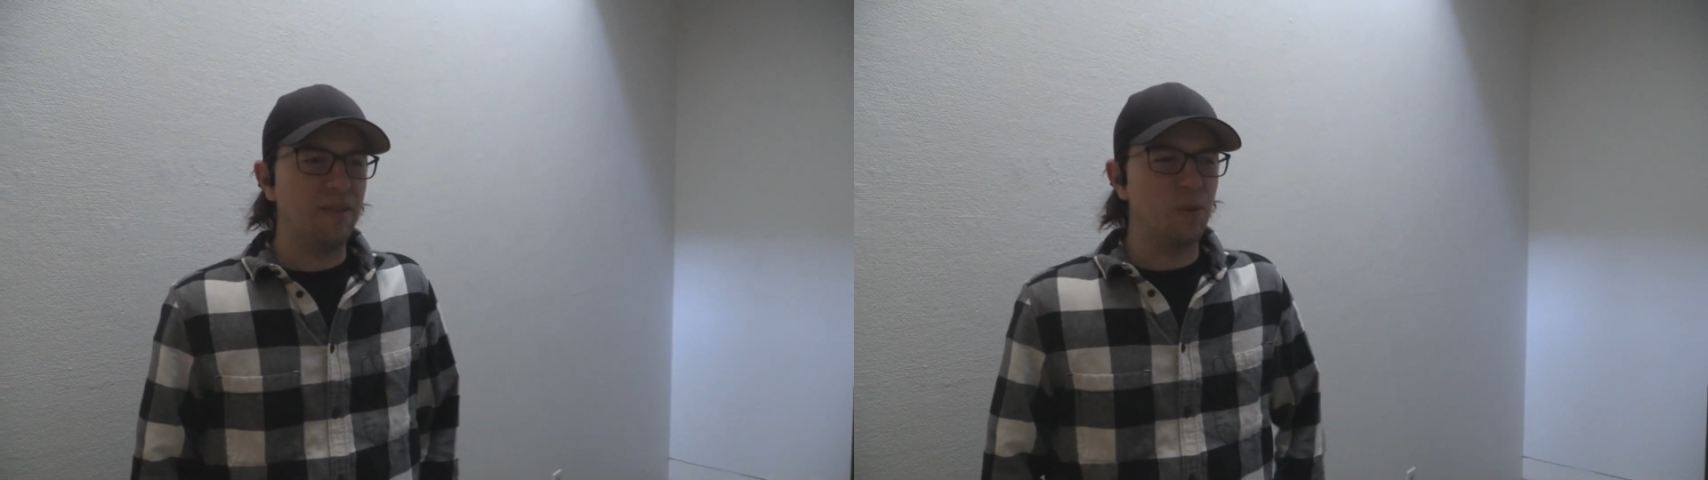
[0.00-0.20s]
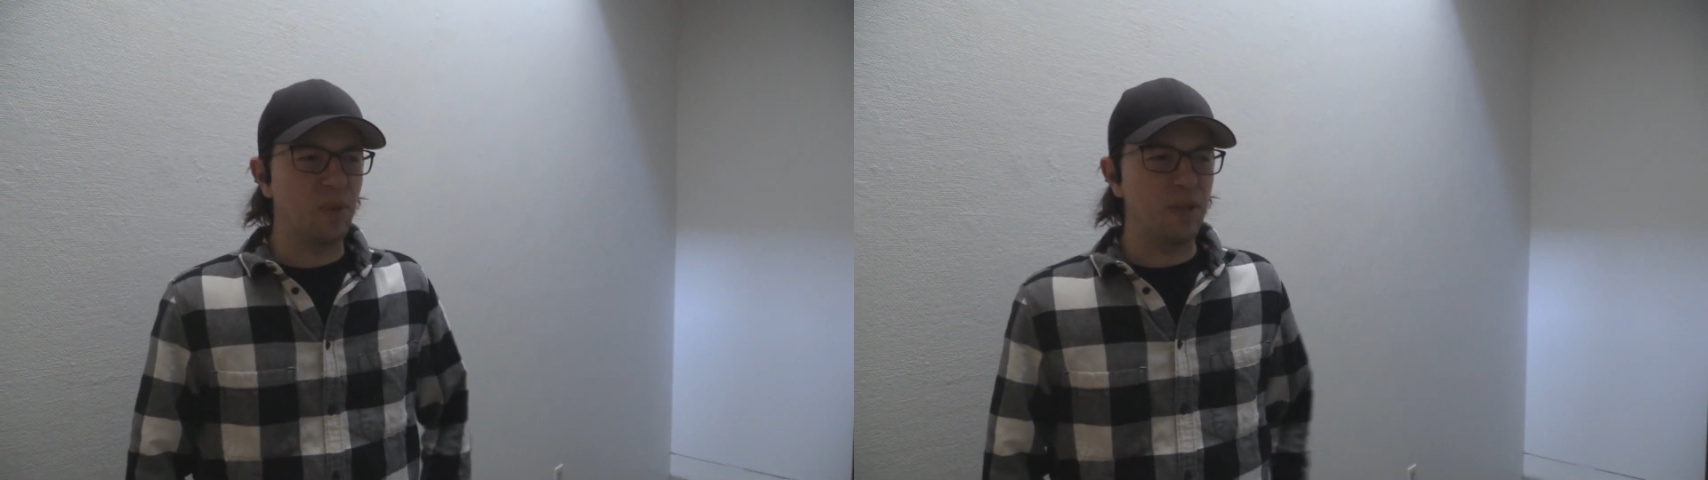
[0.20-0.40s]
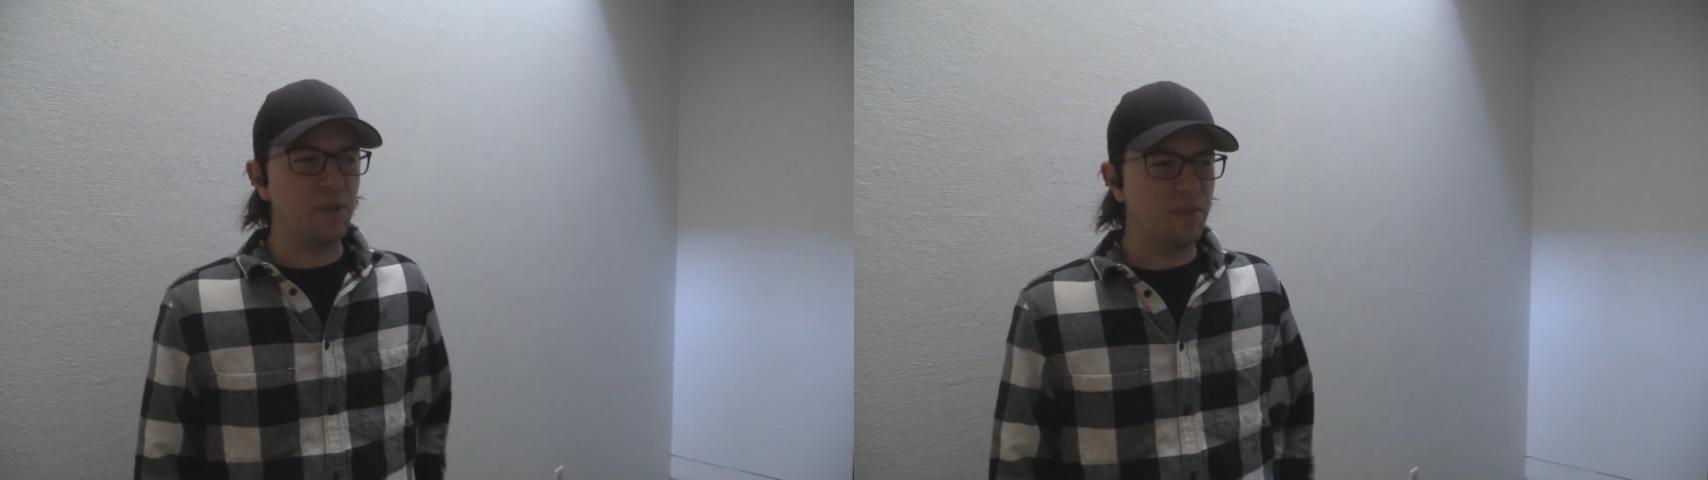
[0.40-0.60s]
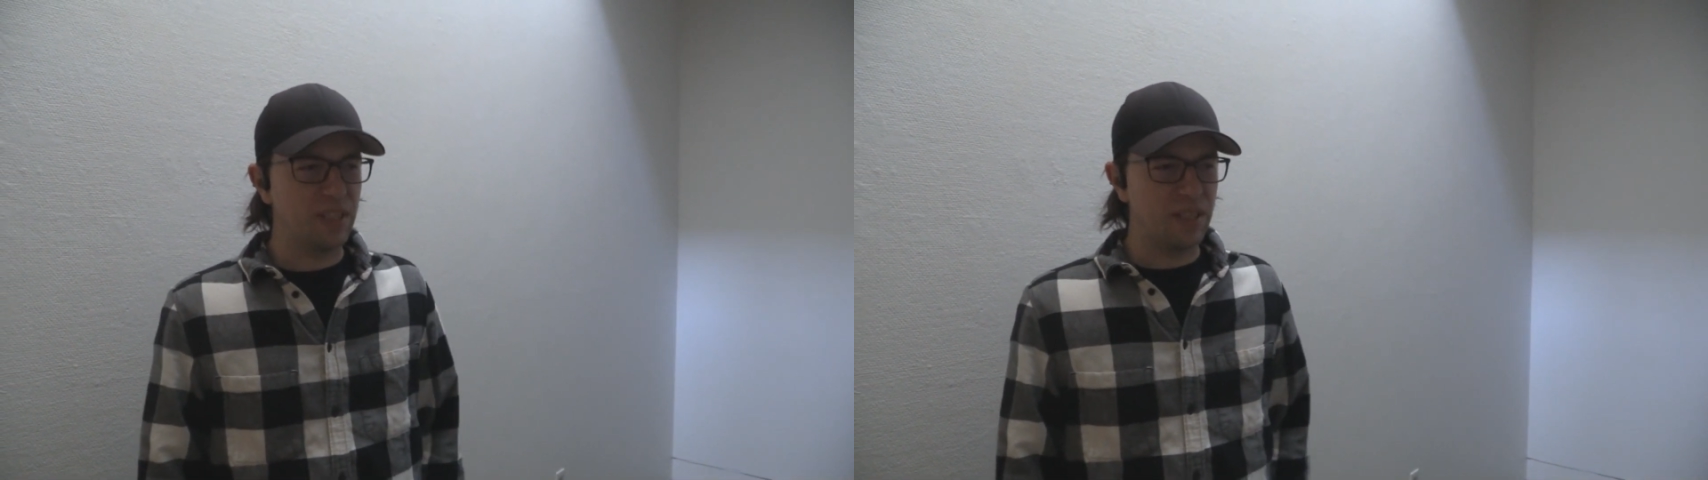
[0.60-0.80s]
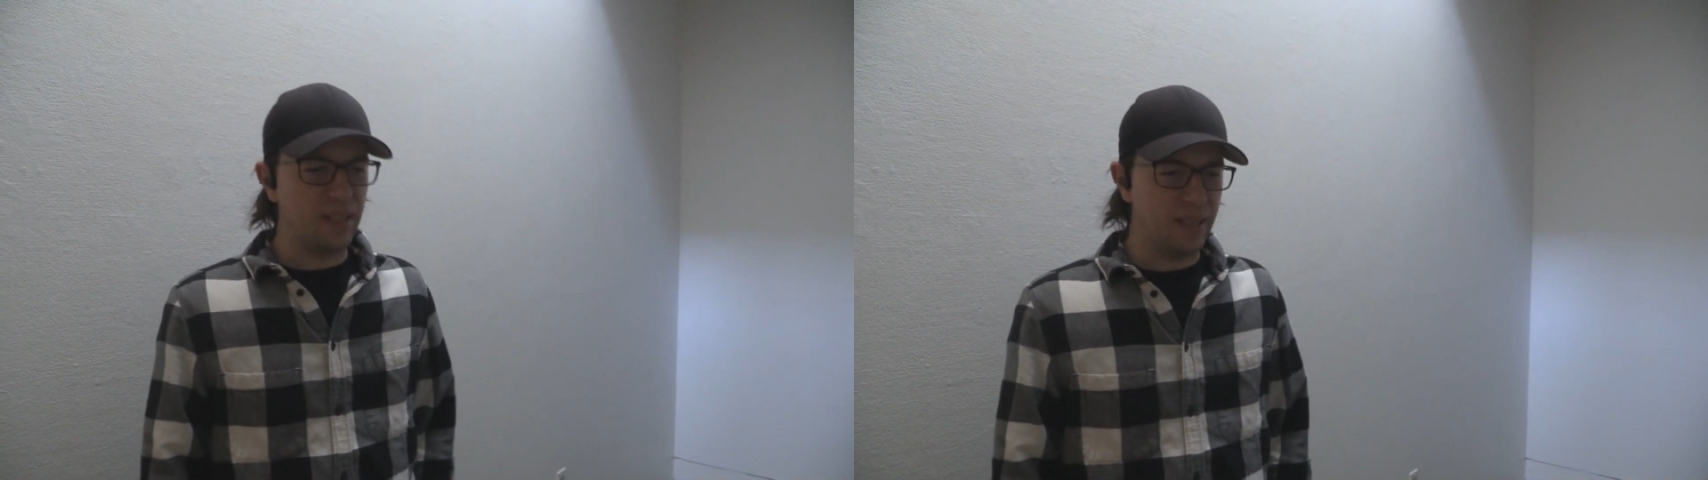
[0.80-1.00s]
Everyone who
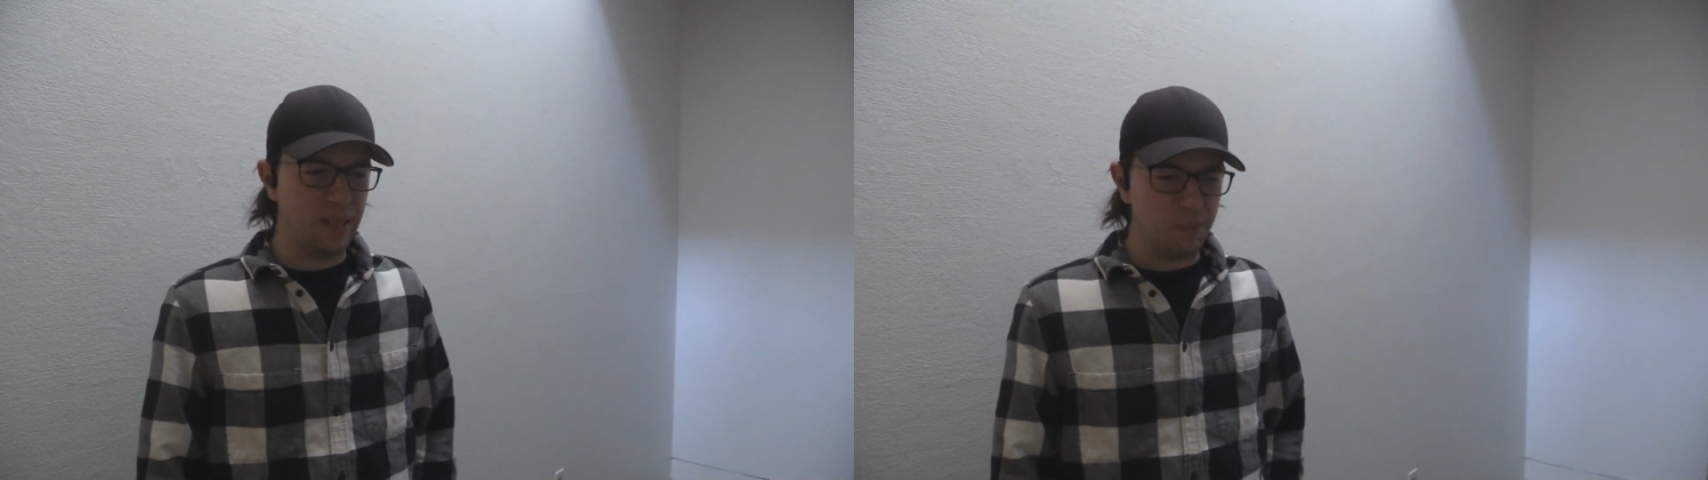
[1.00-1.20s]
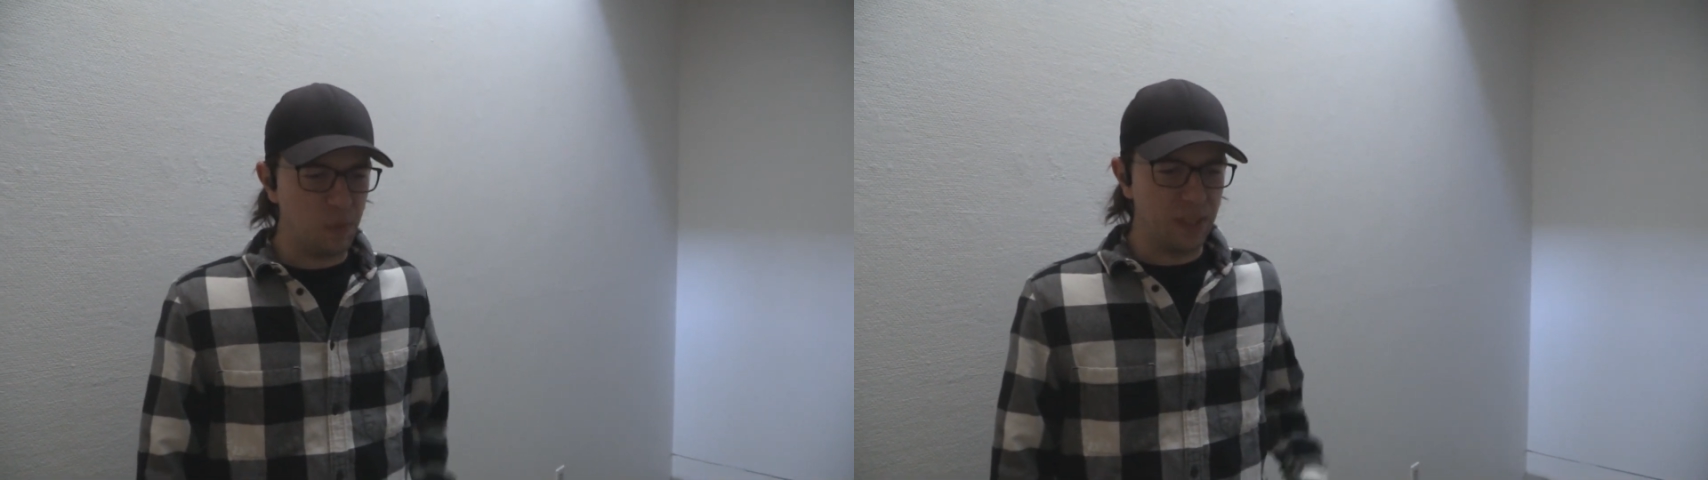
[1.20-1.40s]
visited it